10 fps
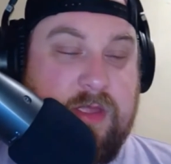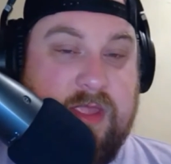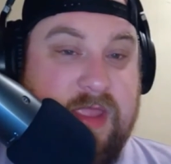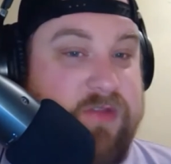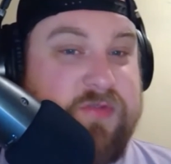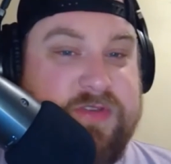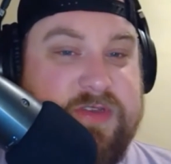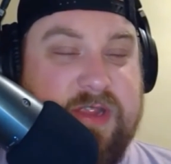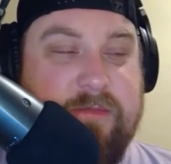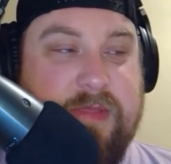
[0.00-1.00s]

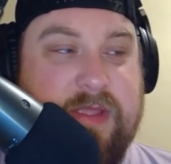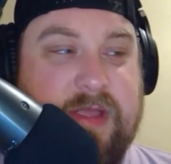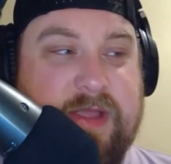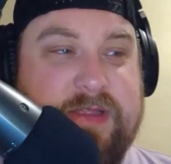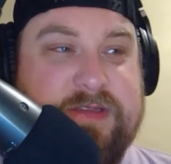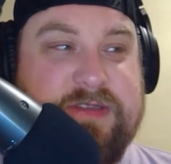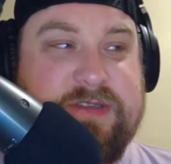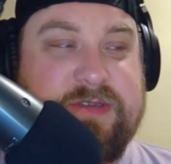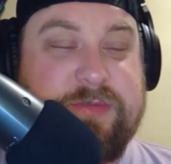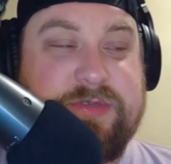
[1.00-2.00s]
Interesting
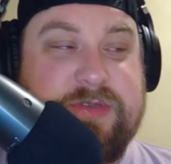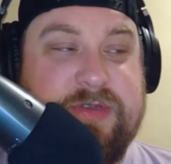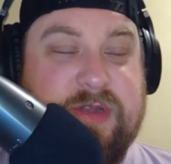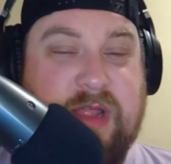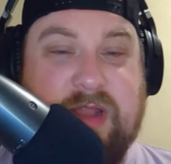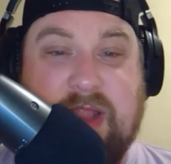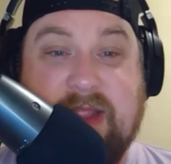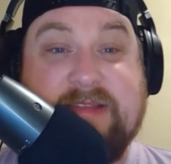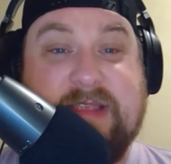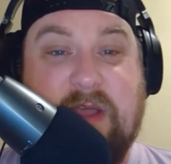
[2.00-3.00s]
because it was a
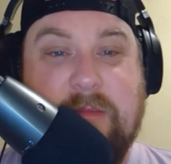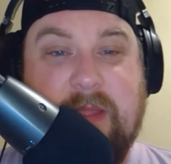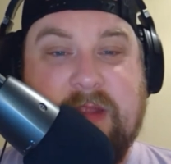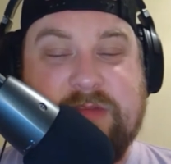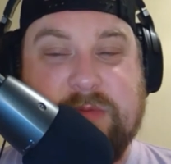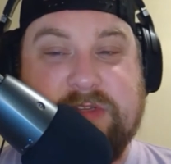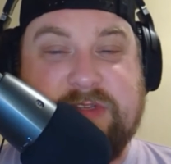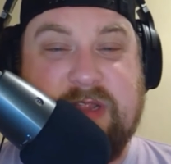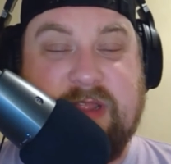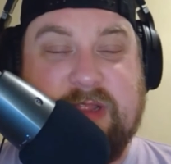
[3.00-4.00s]
lights out match, which is
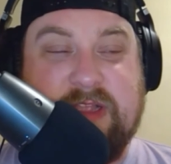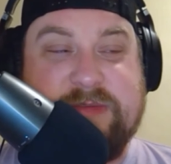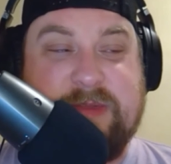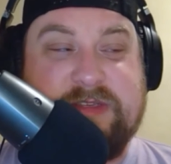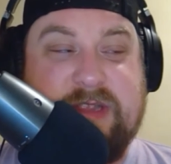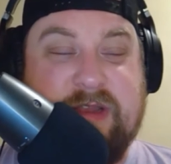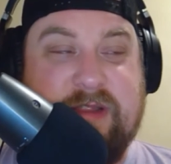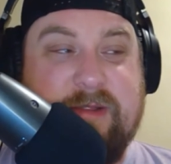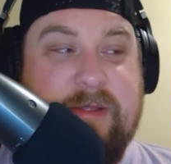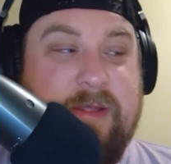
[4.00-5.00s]
kind of like Last Man
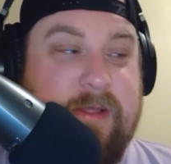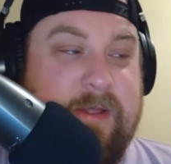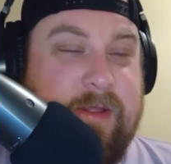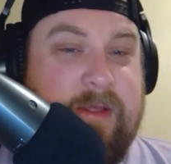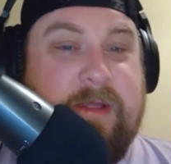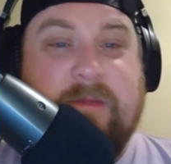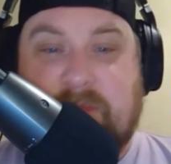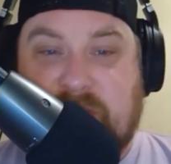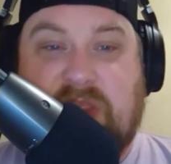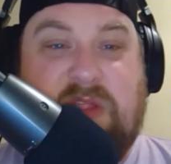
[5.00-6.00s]
Standing.
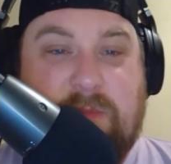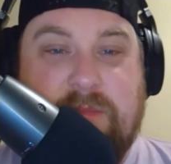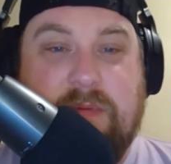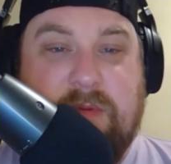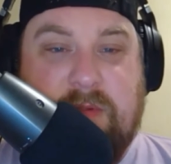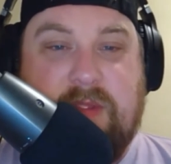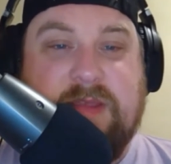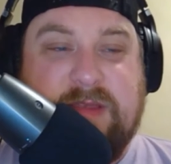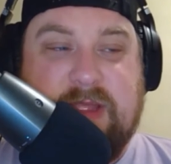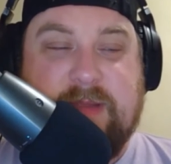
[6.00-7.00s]
A little brutal
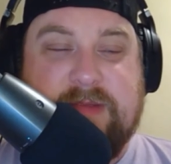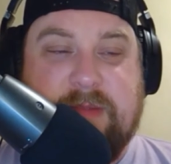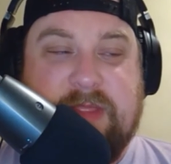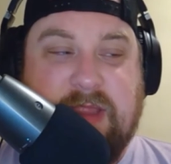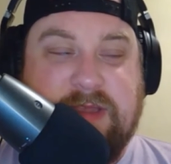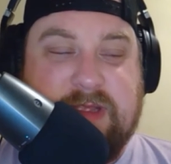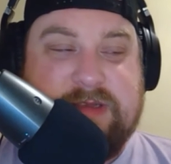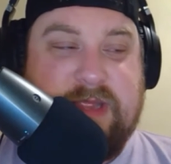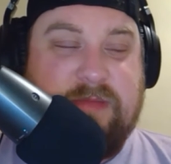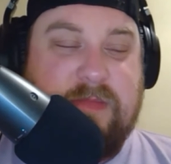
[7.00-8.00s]
at times. I mean, they duct
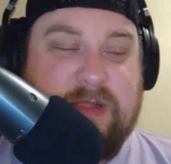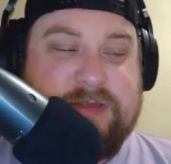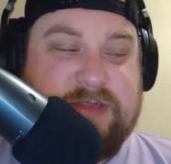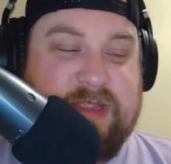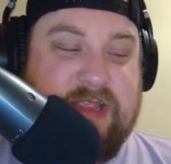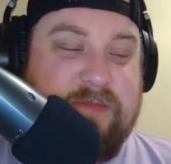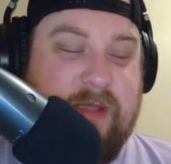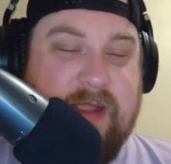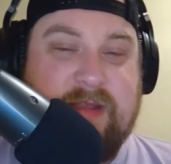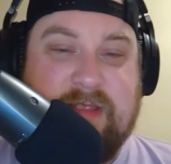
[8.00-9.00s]
taped Moxley's hands
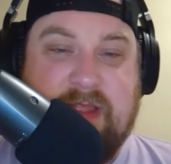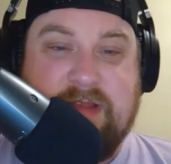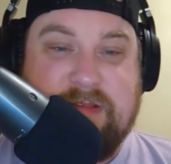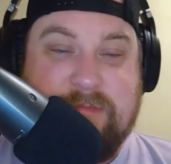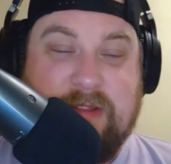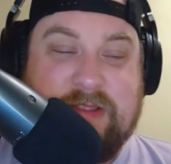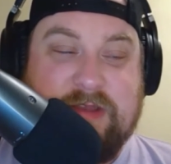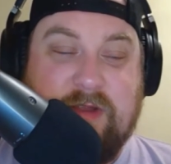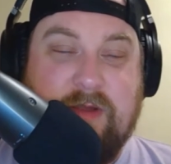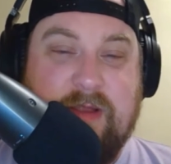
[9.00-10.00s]
behind his head and just beat the
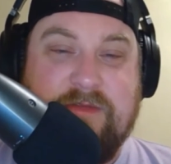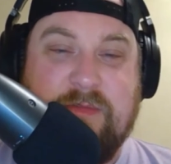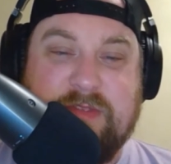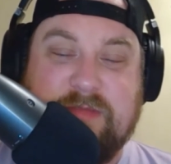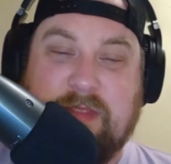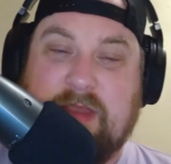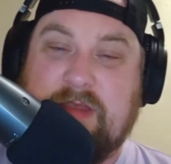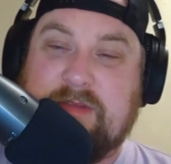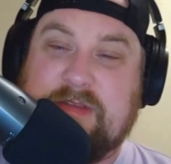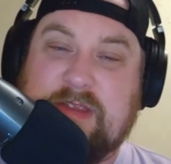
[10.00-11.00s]
tar out of him with some
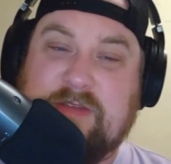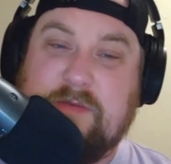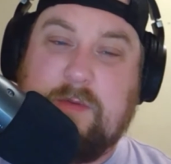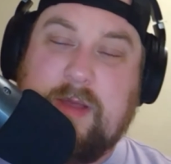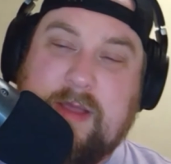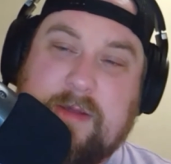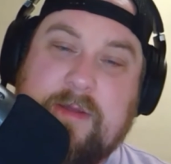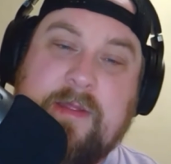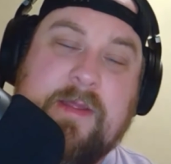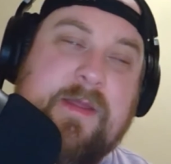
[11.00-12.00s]
kendo sticks for a while.